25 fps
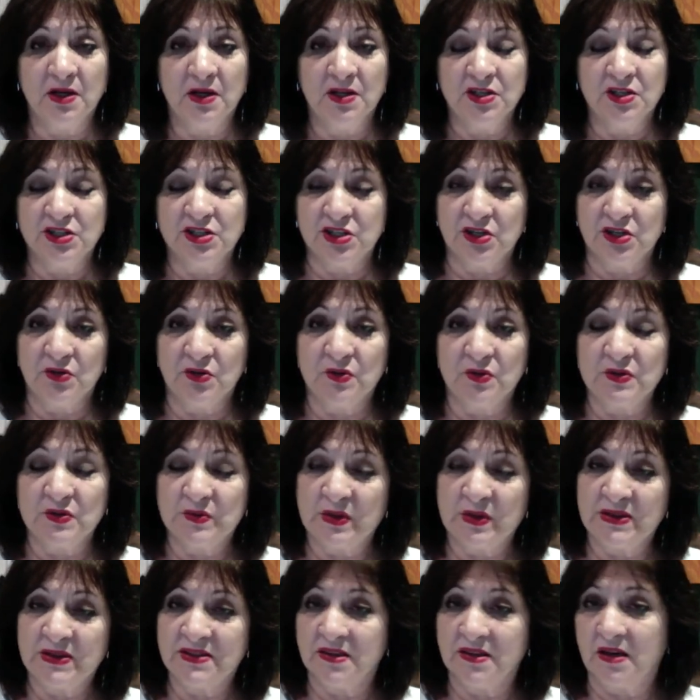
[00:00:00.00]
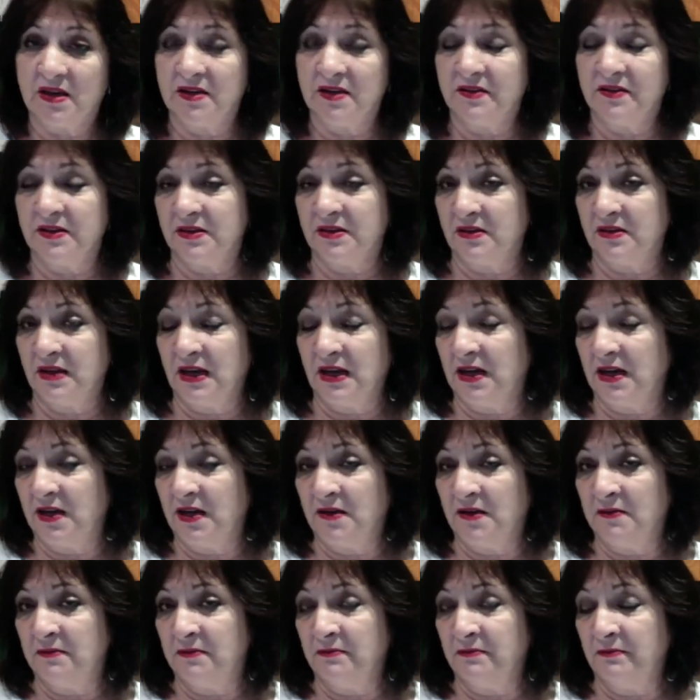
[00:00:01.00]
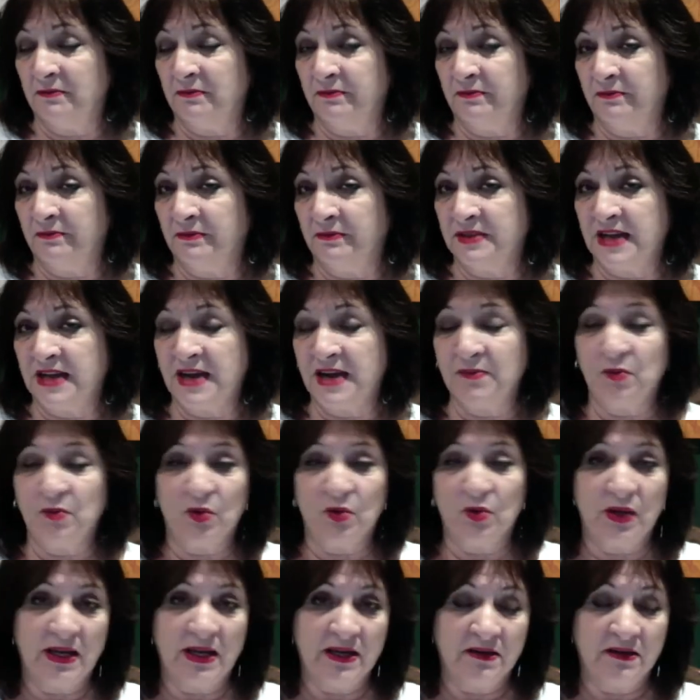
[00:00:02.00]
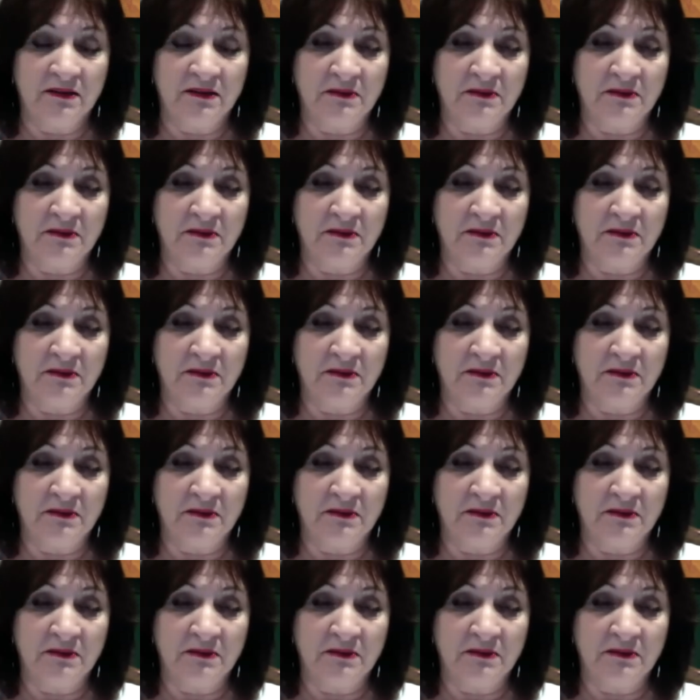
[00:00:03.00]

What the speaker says: Cheryl was one side of the table and